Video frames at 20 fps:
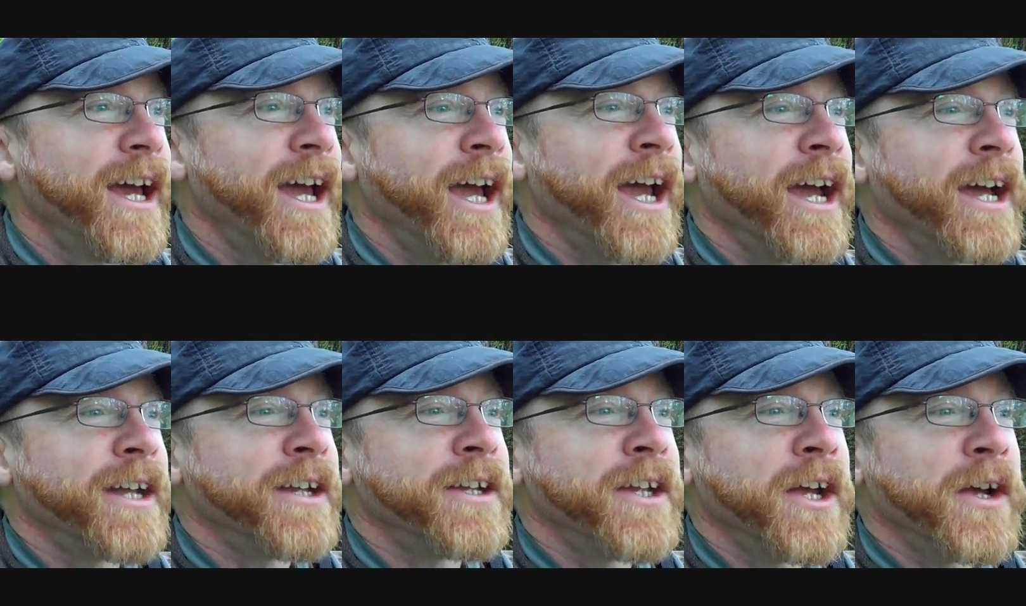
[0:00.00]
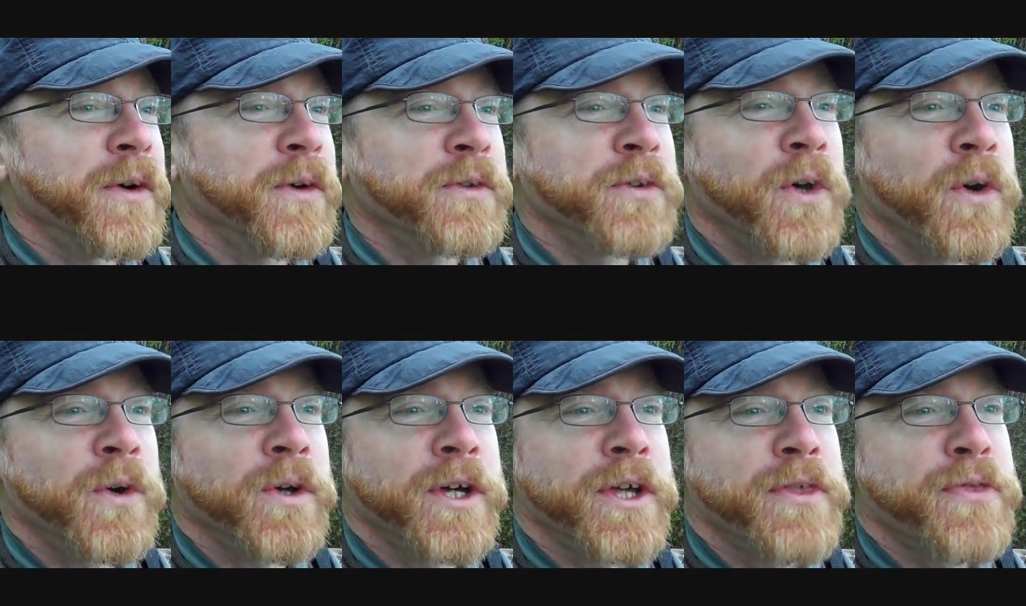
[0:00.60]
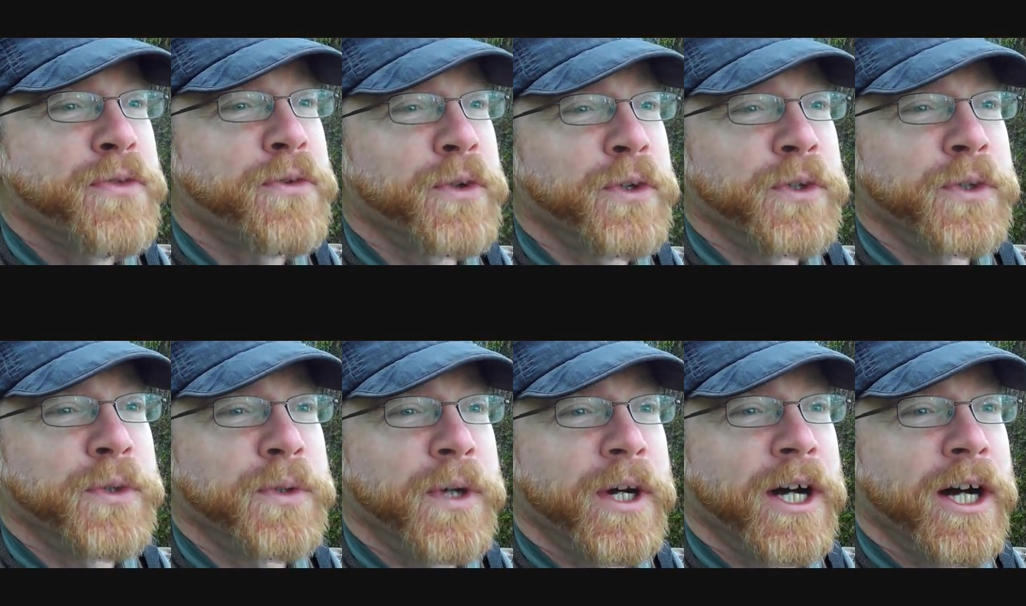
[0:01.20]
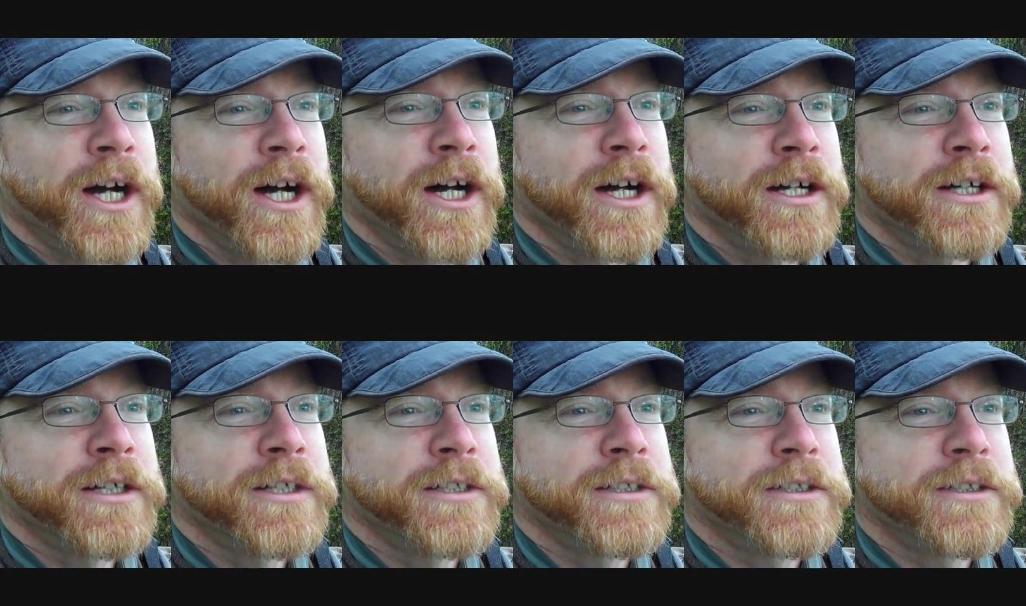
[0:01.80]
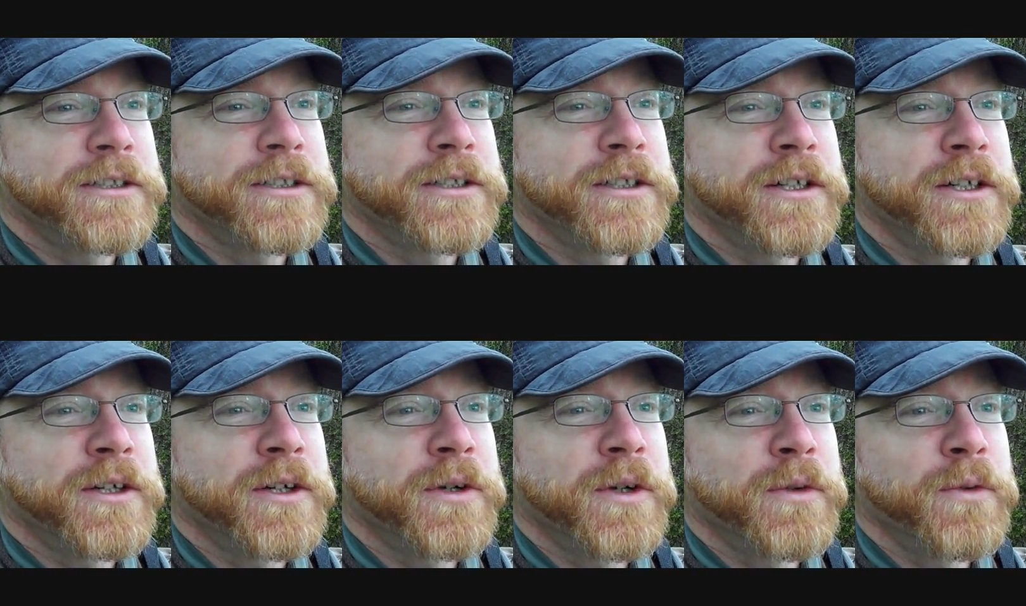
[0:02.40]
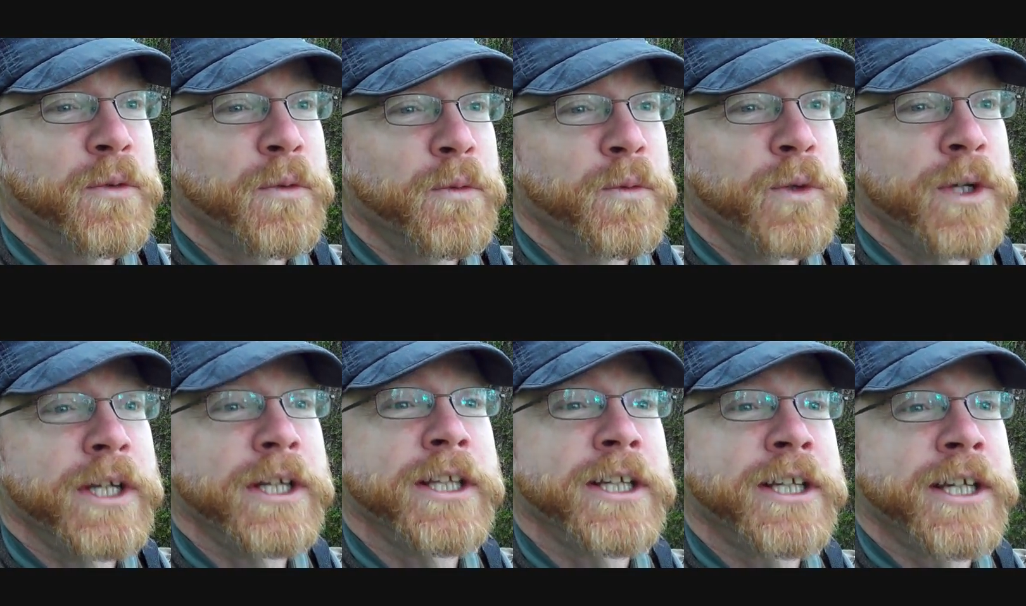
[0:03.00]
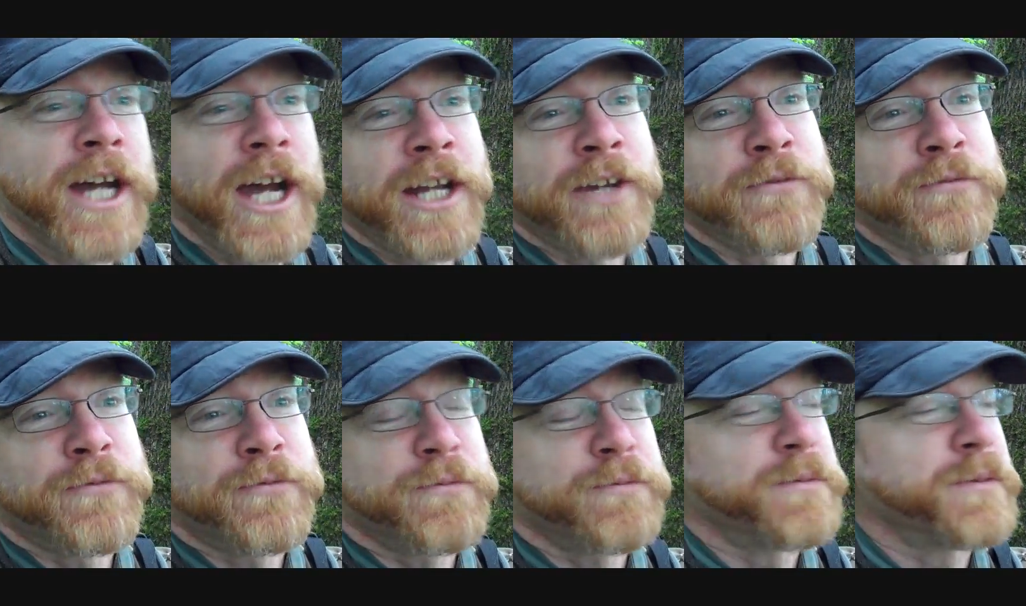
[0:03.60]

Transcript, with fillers: and it was only through uh, really kind of